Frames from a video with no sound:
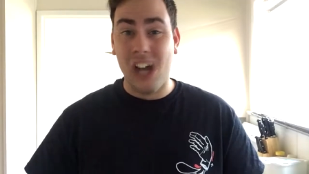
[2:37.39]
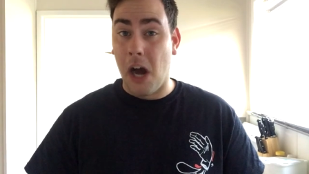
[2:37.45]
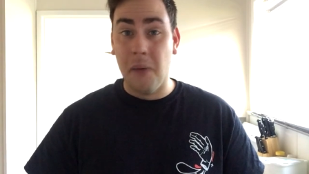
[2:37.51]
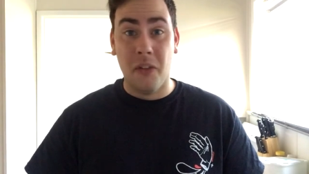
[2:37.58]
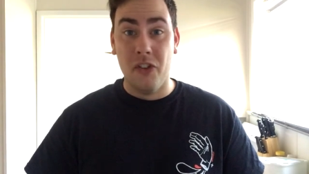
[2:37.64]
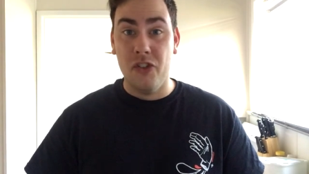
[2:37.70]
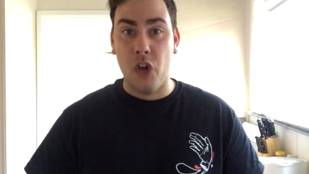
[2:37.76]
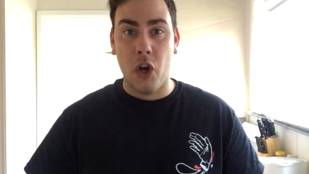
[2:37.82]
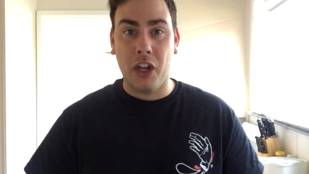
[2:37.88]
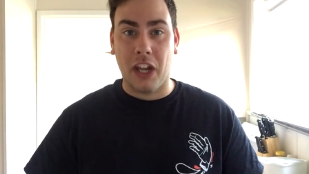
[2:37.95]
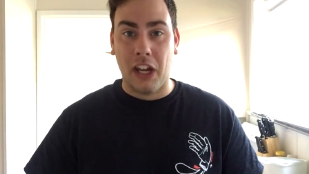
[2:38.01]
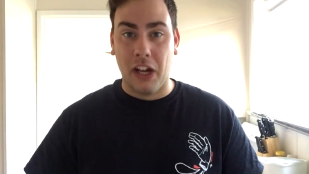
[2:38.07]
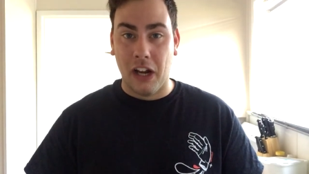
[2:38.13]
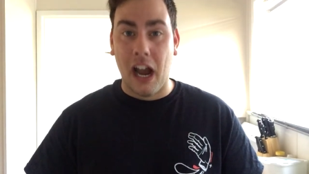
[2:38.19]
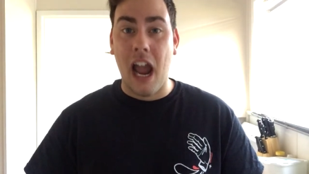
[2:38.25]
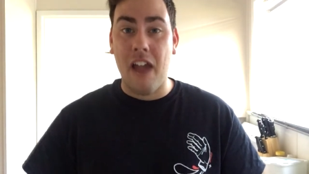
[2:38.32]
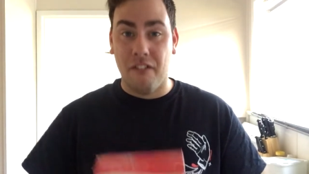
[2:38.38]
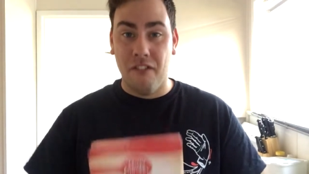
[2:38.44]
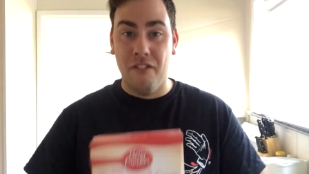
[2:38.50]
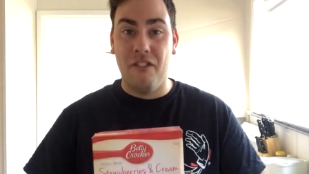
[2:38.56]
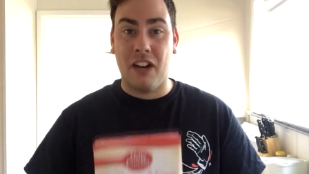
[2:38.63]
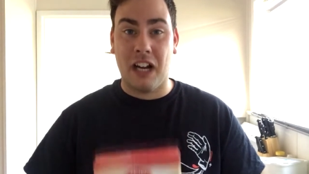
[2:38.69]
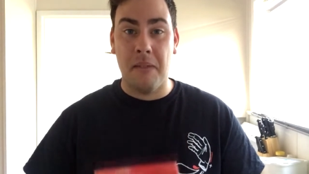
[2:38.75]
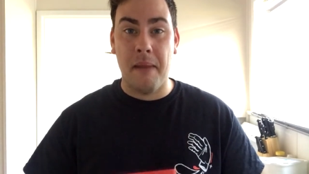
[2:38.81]
I'm not joking. I haven't
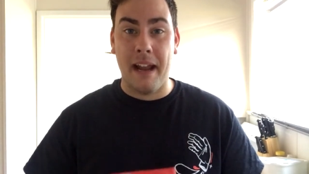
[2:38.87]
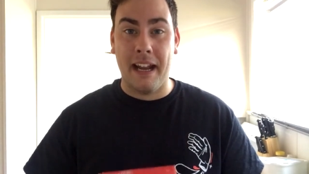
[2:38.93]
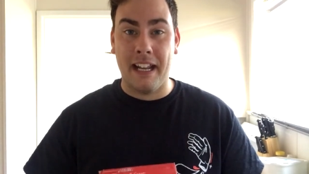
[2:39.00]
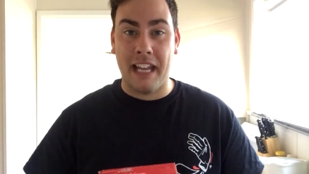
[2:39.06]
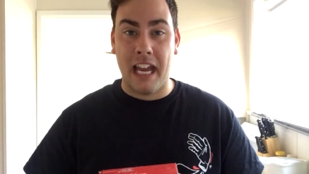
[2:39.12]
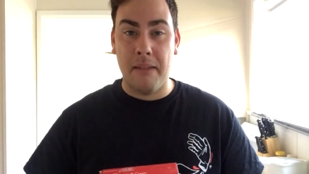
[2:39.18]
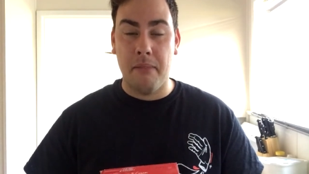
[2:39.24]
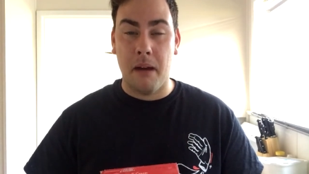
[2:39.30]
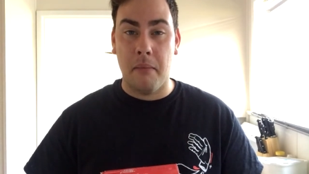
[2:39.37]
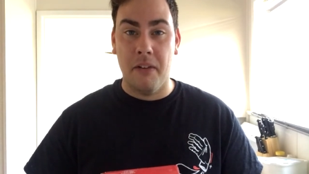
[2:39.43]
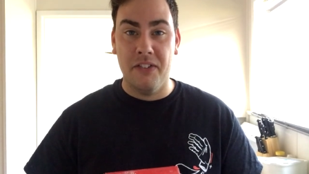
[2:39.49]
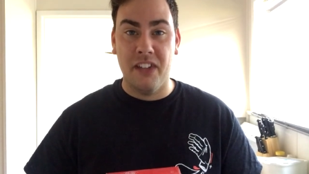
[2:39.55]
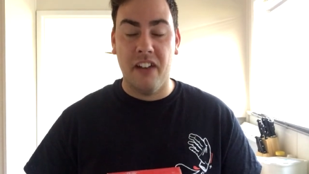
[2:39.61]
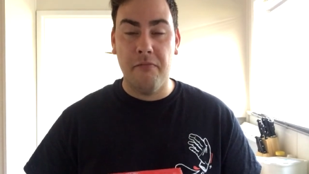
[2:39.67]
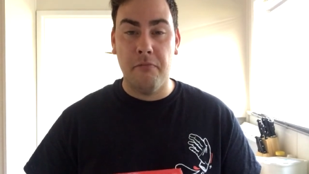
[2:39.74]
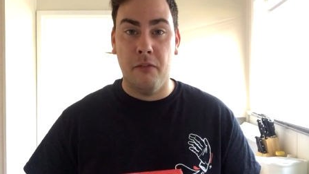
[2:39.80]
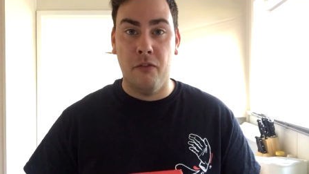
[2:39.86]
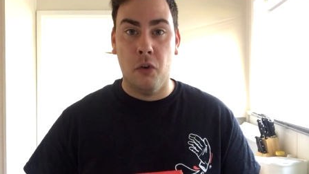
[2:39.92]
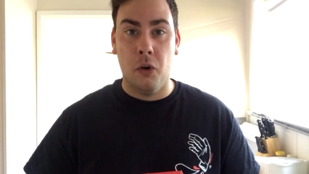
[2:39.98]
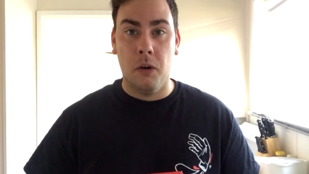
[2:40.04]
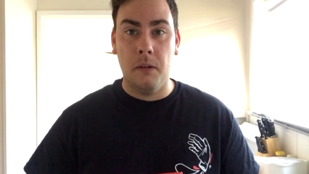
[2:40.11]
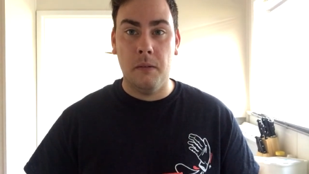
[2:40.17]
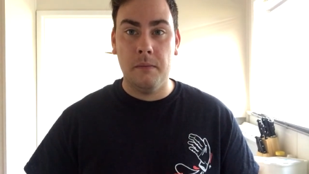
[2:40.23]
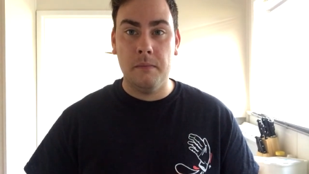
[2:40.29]
fucking made a cake by myself before.